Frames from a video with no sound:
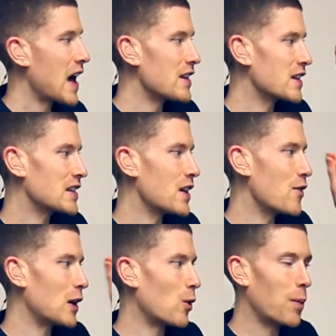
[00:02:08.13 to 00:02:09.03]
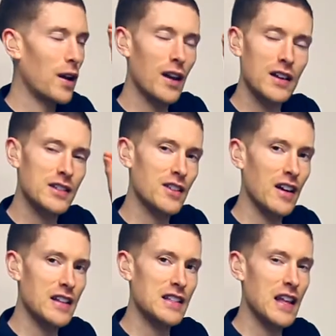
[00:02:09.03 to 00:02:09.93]
and you can see the little plus
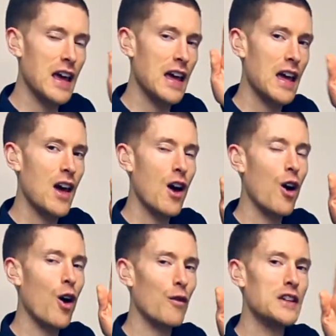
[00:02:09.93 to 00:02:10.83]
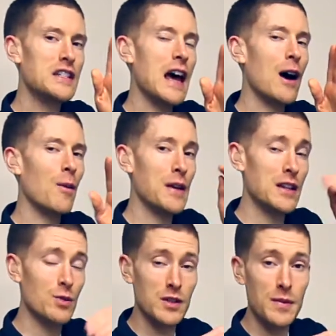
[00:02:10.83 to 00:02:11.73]
signs there on the
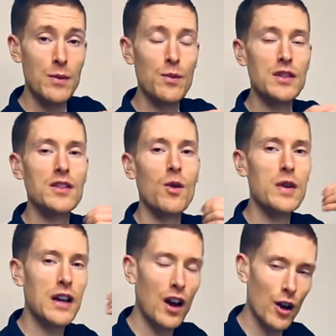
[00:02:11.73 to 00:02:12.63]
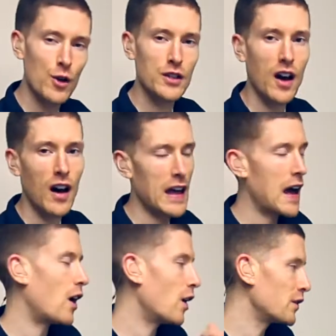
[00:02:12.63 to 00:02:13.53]
downbeats, which means we close the
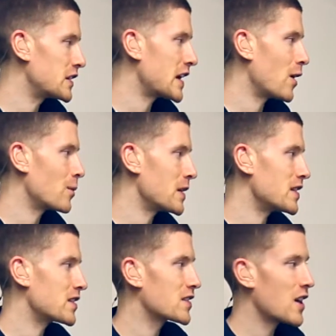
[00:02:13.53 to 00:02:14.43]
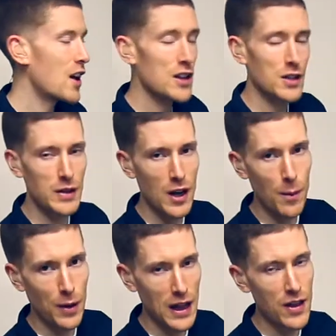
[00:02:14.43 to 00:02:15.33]
hi-hat on the downbeats. So we
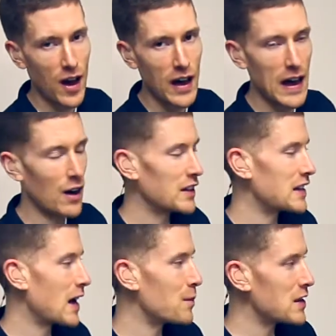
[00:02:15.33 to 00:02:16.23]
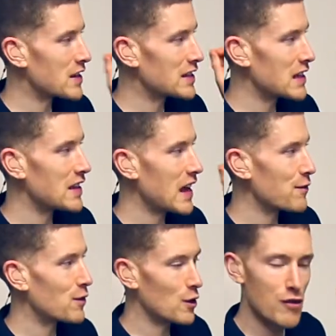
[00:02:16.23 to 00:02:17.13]
don't play the hi-hat on the downbeat. You can see the
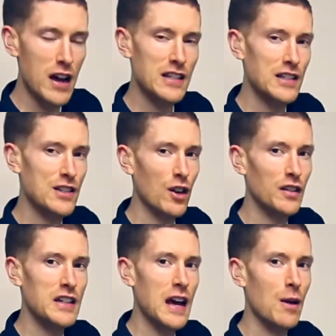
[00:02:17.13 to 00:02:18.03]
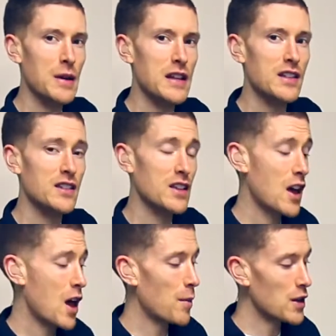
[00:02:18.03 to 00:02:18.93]
8th note rests on the downbeats,
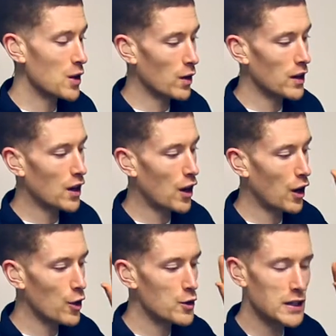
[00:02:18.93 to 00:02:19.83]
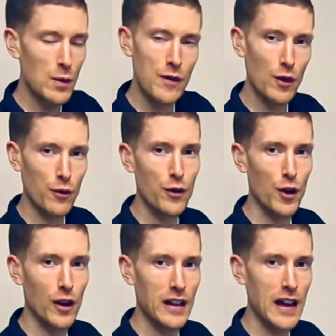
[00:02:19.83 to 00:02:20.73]
but you want to close it with your
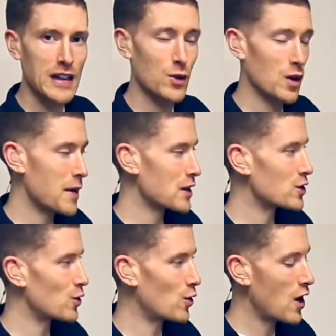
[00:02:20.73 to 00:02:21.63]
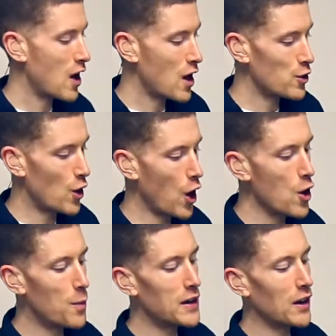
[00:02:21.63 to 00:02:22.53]
foot, okay? So you want to make sure you're
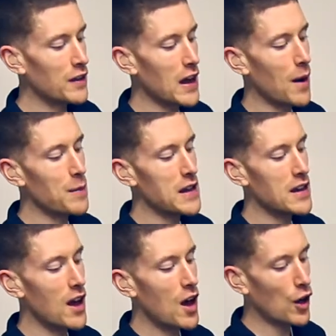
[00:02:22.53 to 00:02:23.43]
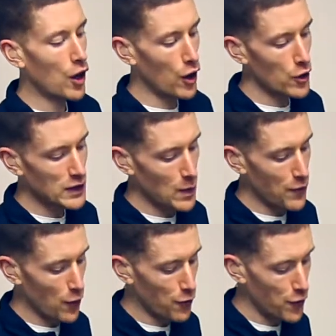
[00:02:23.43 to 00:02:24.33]
opening on the upbeat, closing
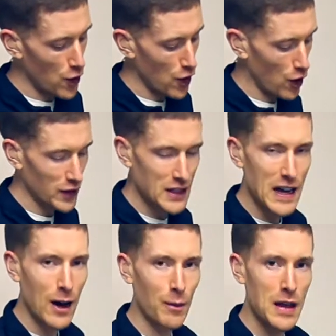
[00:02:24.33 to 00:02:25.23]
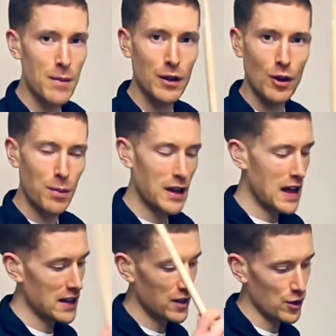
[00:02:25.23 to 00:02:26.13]
with your foot on the downbeat, but not
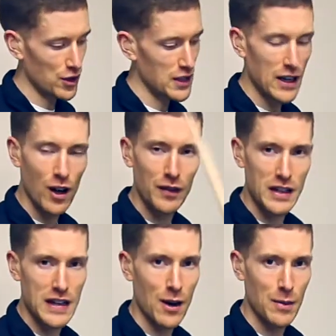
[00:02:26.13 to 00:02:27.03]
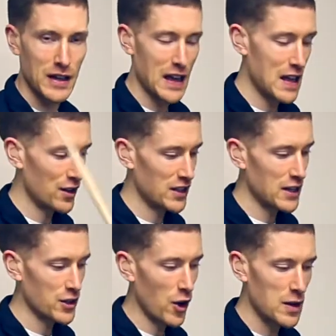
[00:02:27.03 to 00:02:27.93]
playing your stick on the downbeat, okay? Your
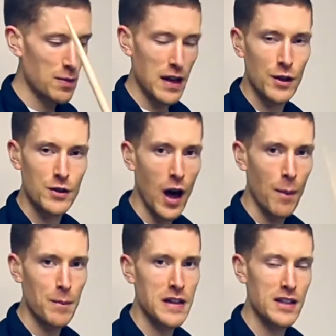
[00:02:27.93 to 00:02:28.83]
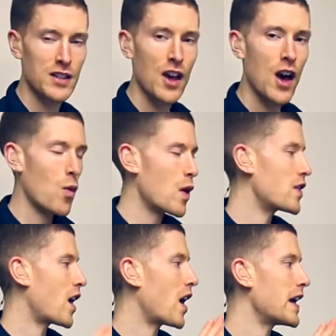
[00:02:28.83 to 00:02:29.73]
stick's only playing those upbeats where
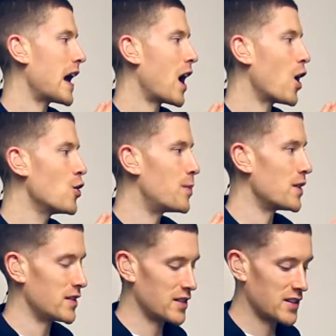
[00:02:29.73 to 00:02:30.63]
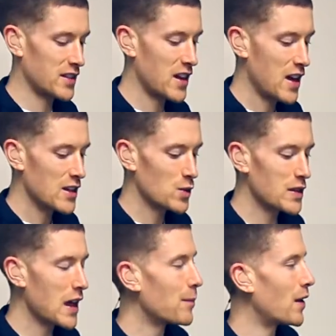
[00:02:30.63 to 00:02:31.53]
the hi-hat opens. So
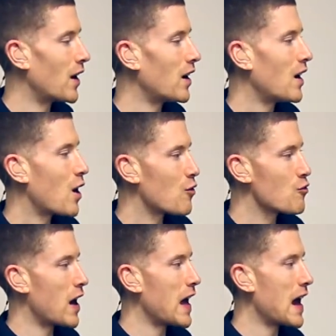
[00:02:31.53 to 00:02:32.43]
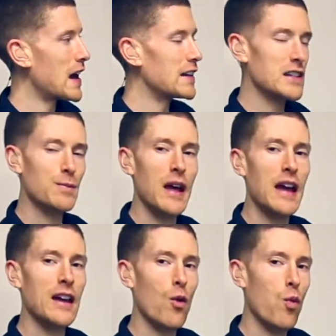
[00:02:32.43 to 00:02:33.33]
in that bar, right hand is
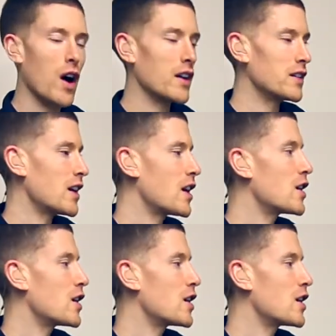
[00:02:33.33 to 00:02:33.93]
playing 1,